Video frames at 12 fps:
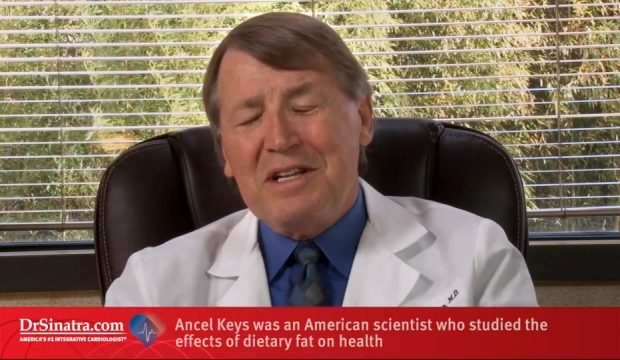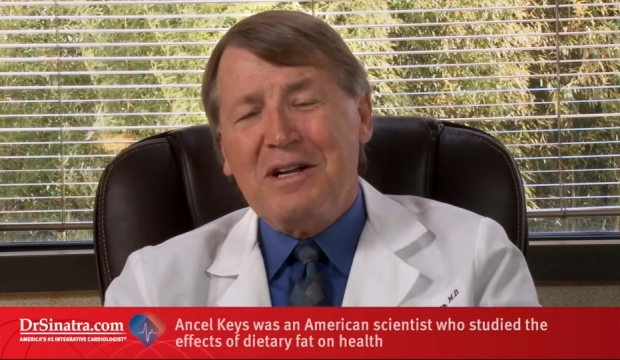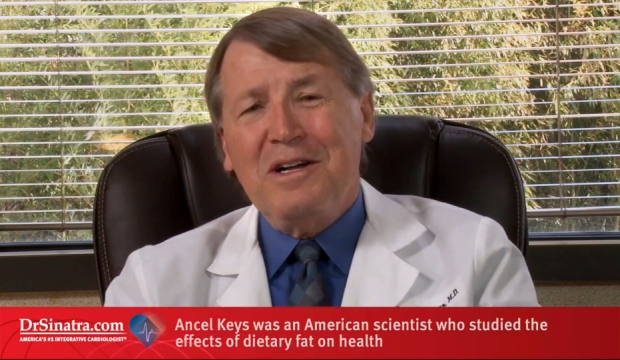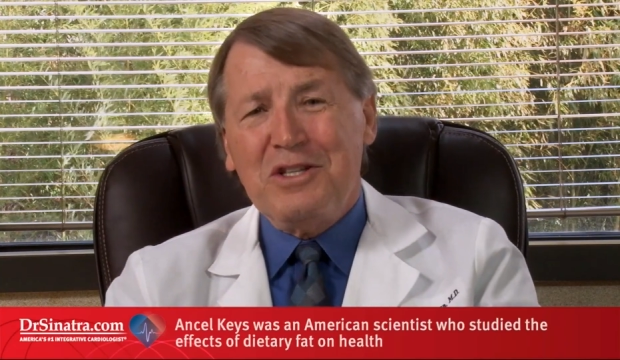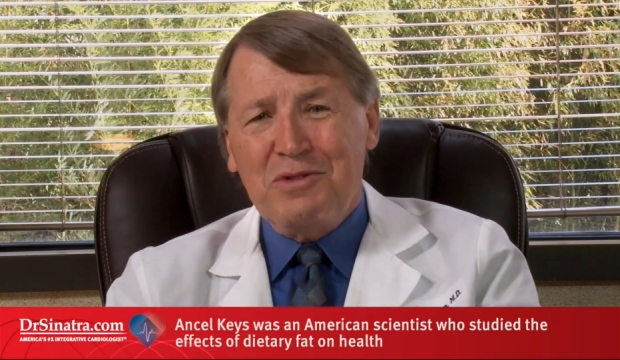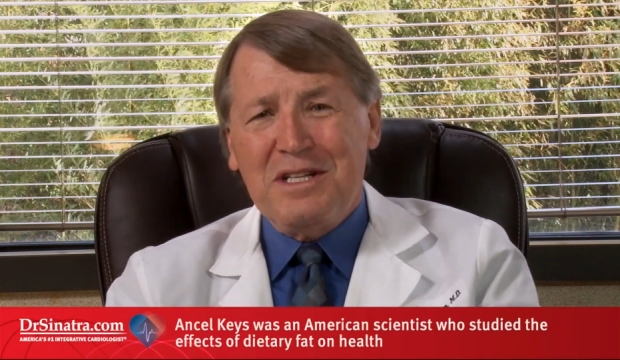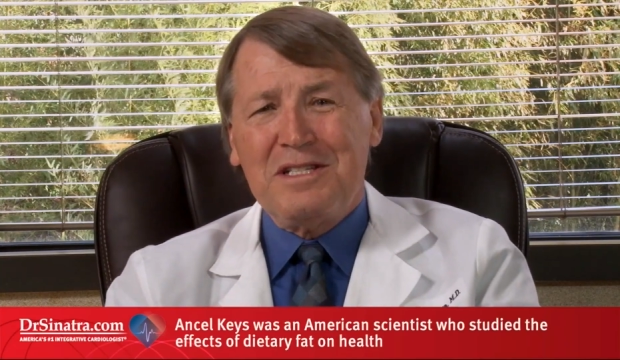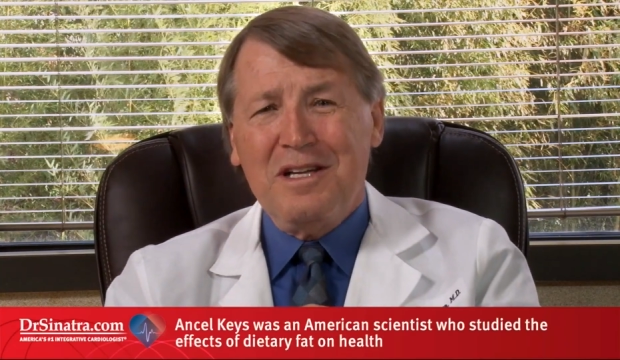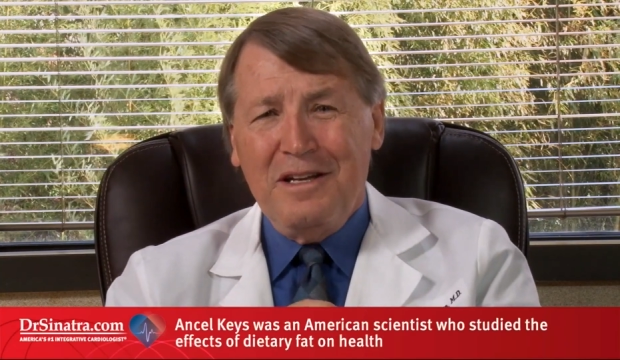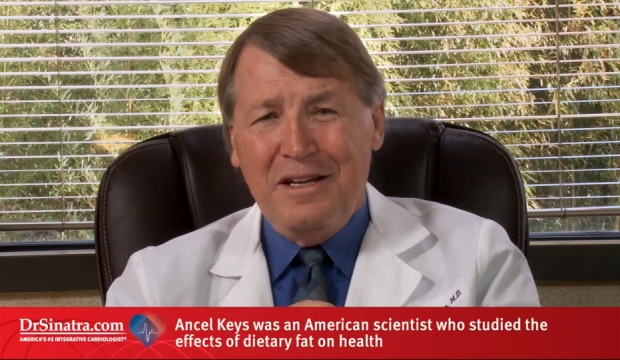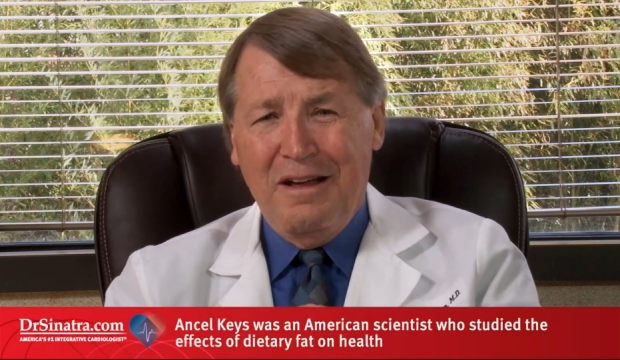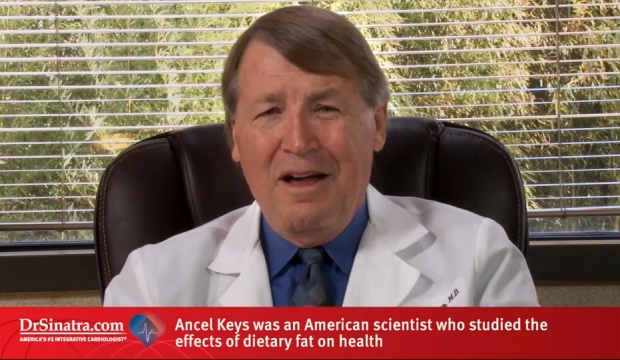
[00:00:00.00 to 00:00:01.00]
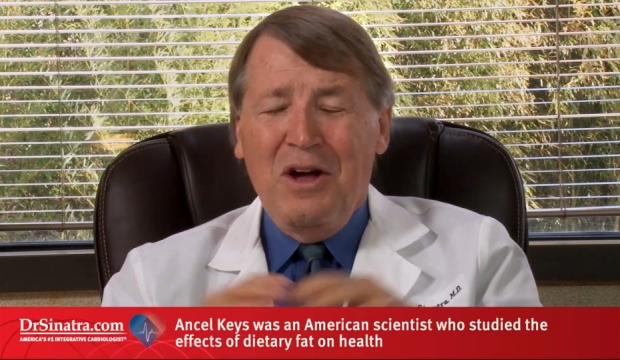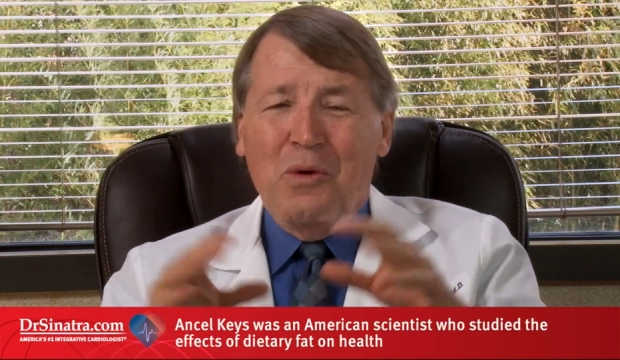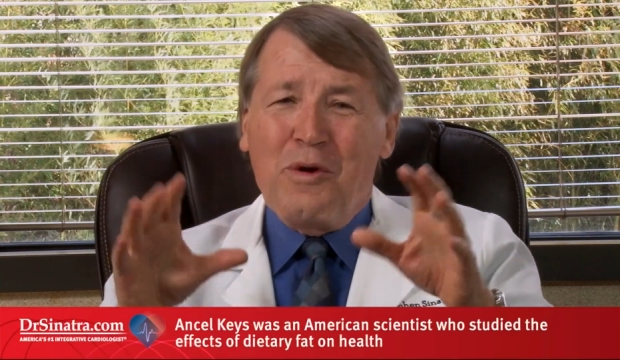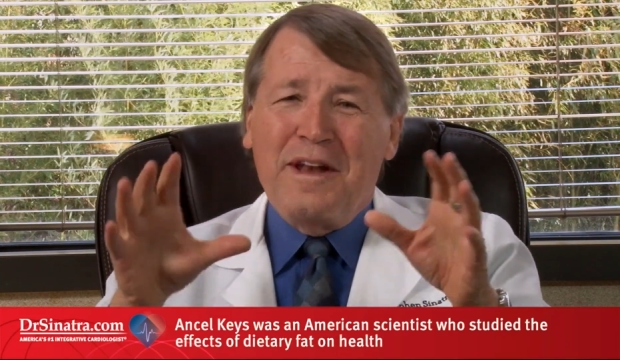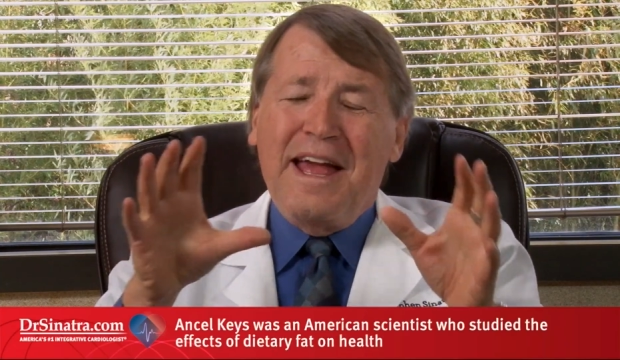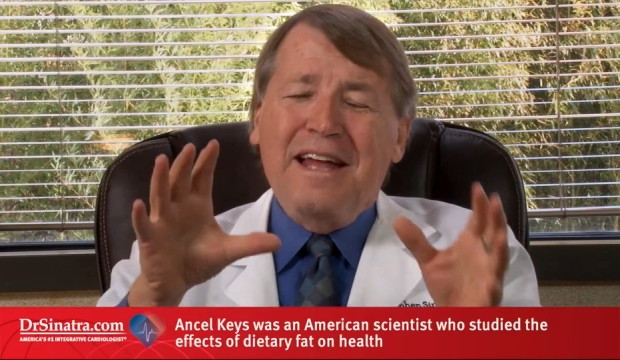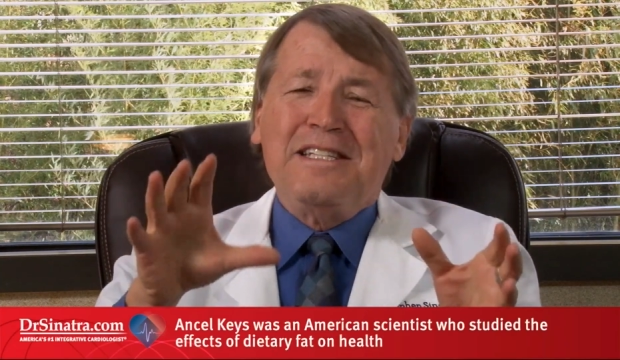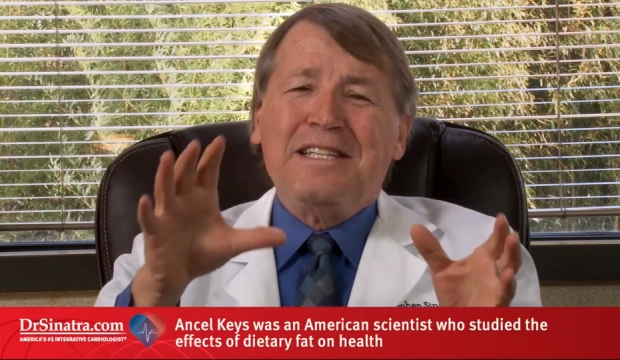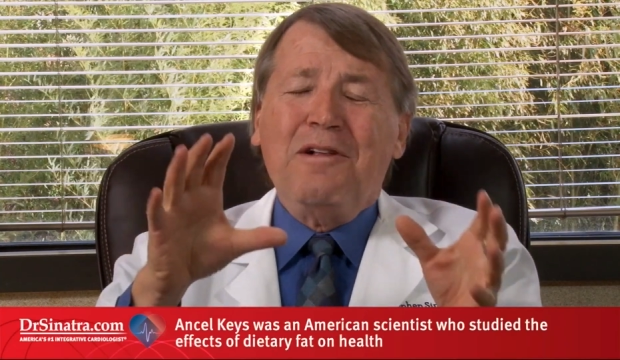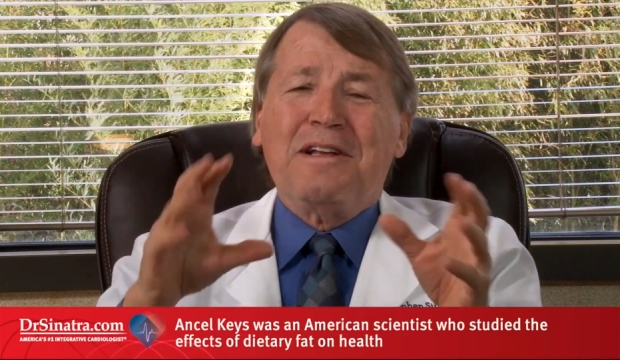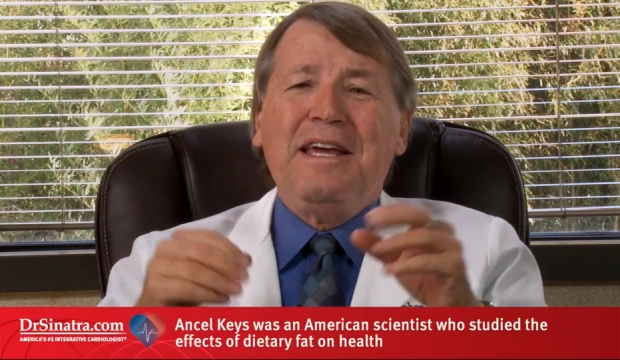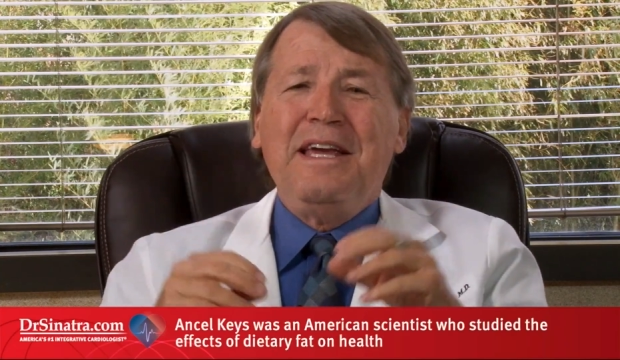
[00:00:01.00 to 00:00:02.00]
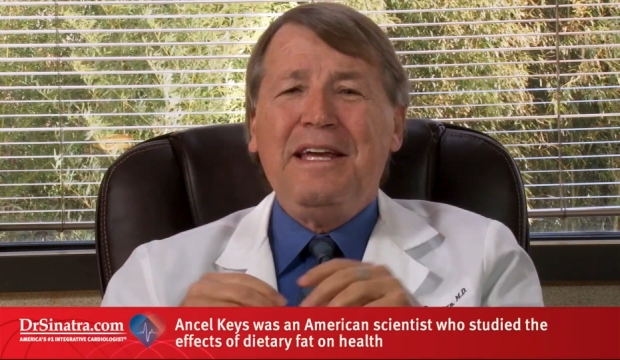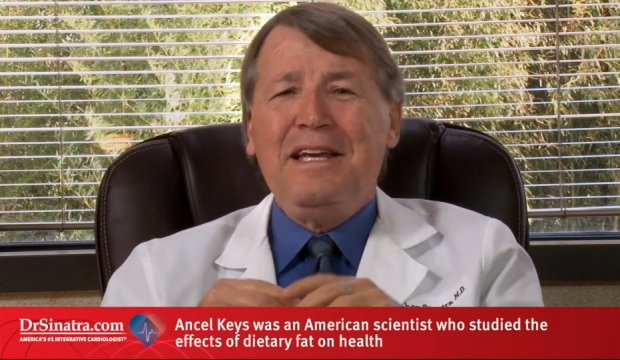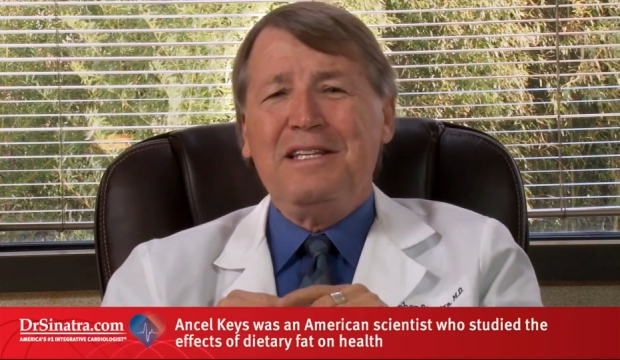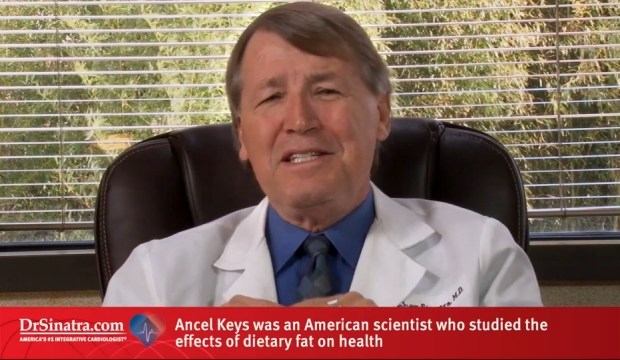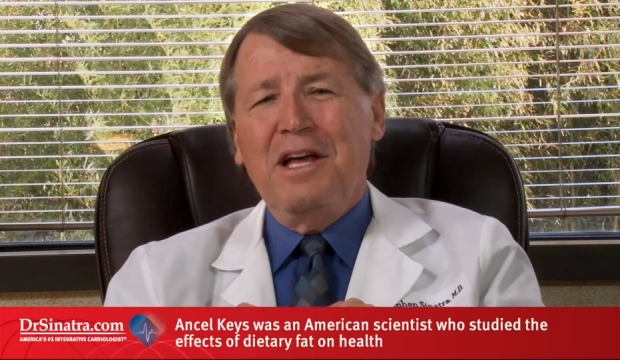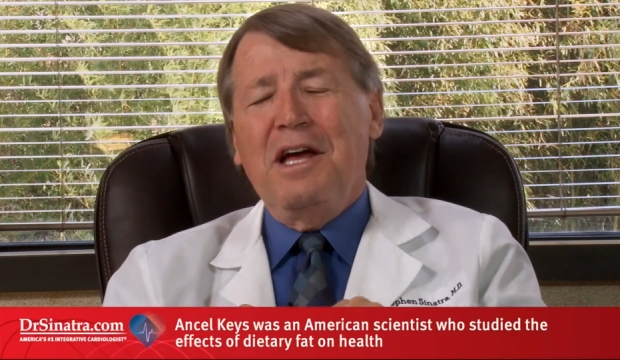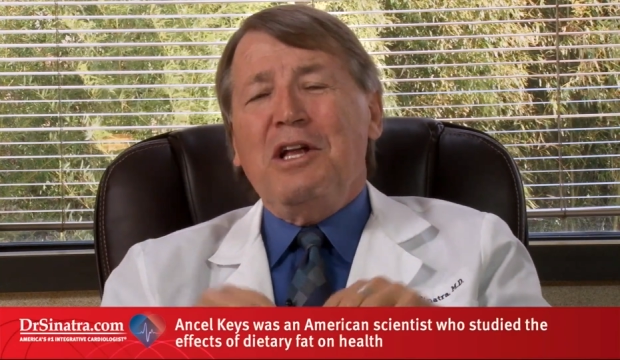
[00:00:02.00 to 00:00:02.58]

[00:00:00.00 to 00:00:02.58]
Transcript: Country Study when Ancel Keys